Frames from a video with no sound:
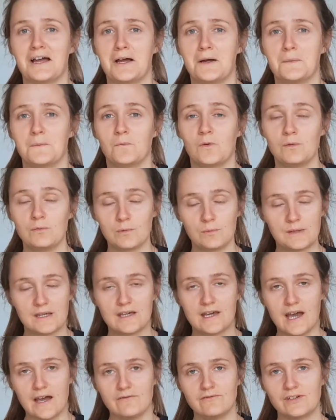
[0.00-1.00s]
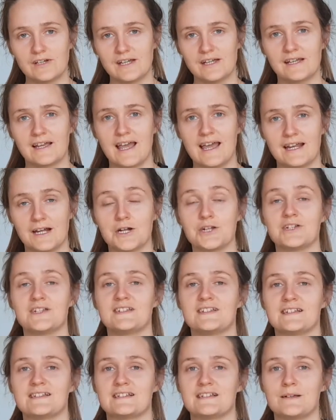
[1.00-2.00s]
We will be covering energy
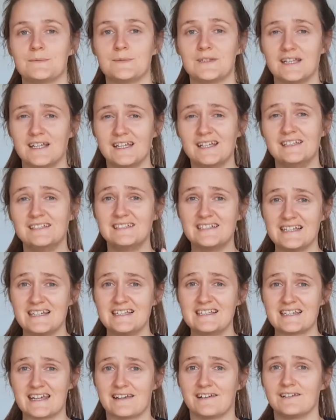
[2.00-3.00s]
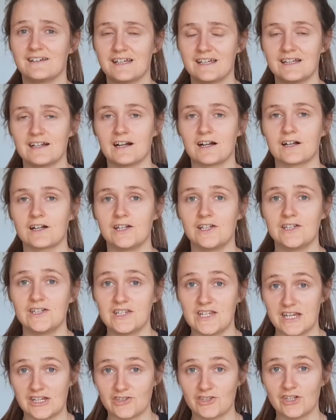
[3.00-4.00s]
systems in detail in our
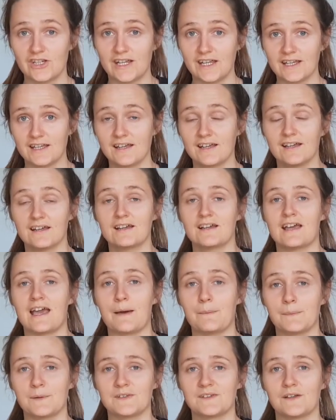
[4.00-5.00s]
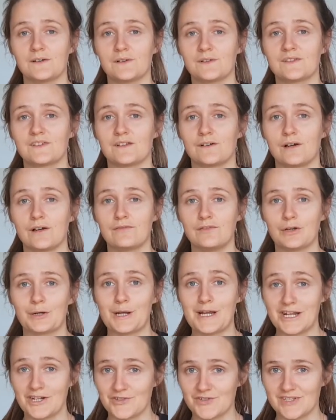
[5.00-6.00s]
conditioning episodes, so if
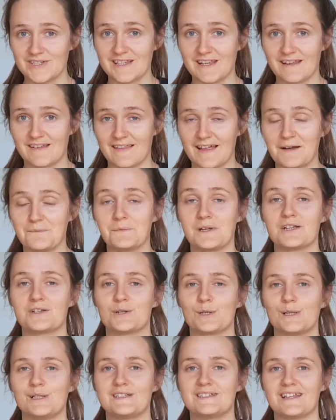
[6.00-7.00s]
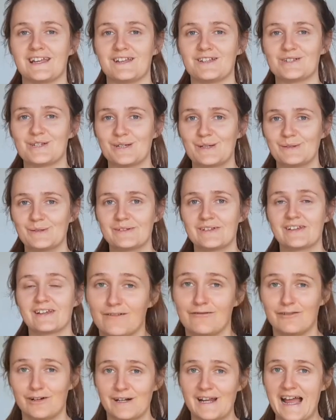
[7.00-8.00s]
you're interested in that, make sure you stay tuned.
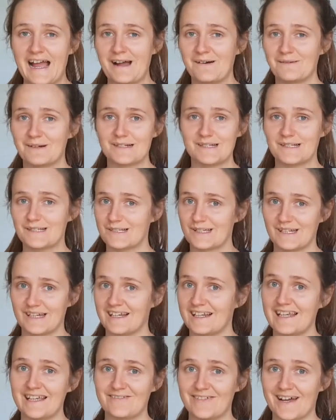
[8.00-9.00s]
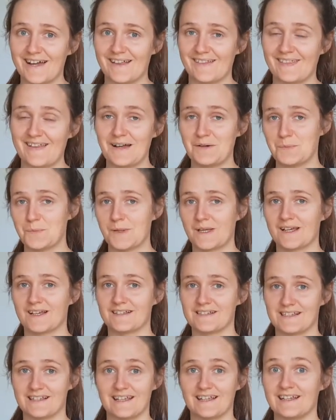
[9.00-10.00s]
For now, we're just going to leave it at that
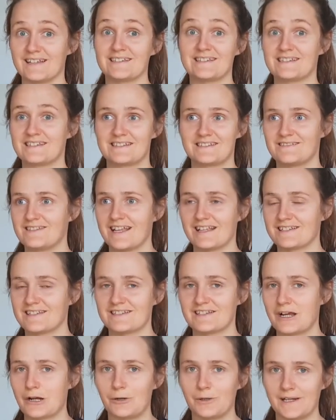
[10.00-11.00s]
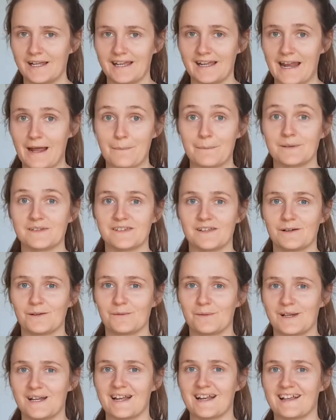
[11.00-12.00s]
because it's totally an episode
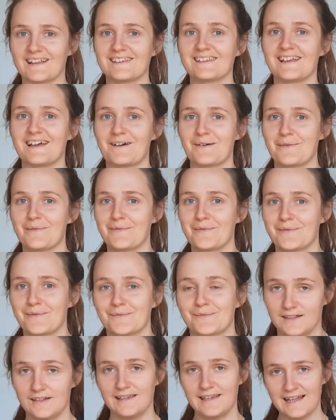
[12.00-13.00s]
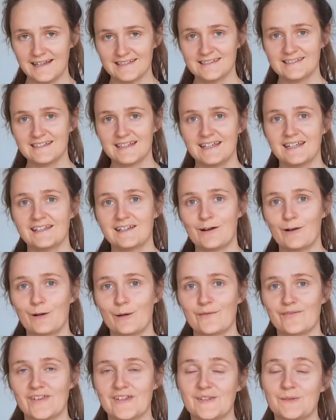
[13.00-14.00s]
within itself. Lastly, in
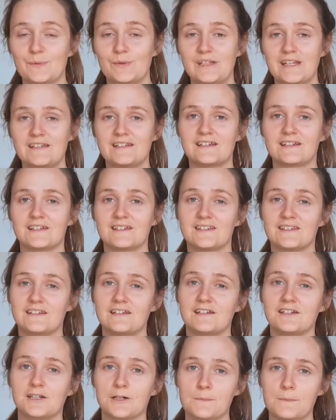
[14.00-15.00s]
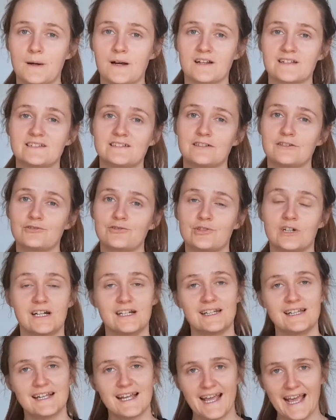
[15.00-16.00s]
all of this, we need to consider your personal
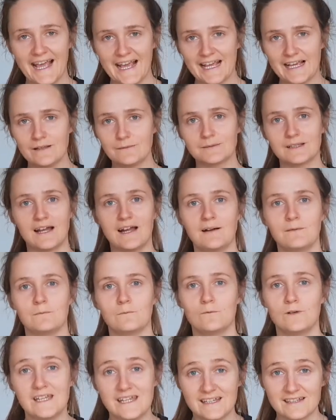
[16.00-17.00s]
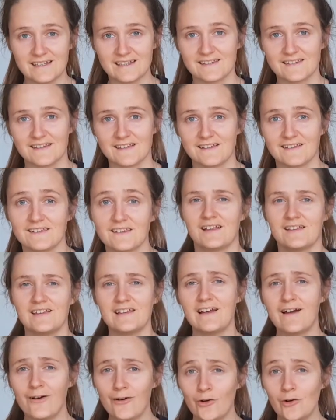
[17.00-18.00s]
training aims and weaknesses.
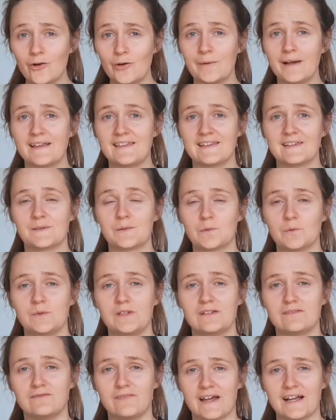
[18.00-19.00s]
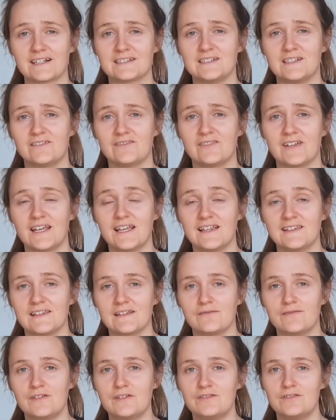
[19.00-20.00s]
The only way this will be effective is
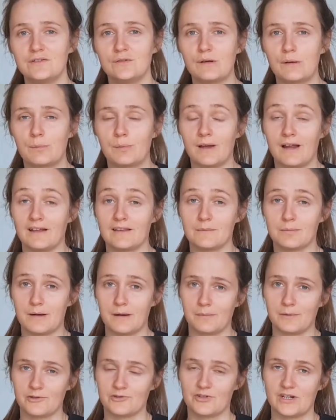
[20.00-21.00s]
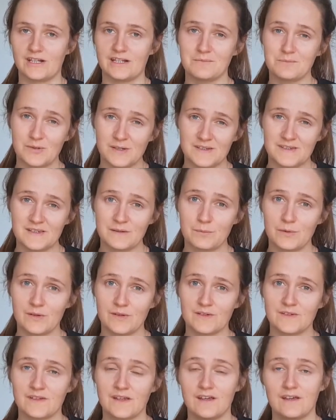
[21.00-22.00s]
if you do apply the proper training
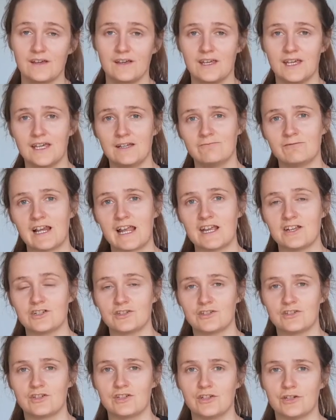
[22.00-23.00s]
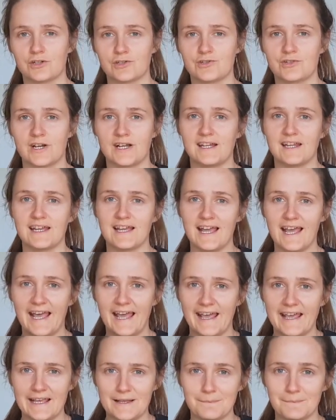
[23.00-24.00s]
principles in relation to your training
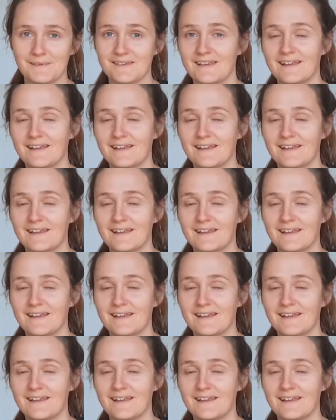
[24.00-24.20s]
aims.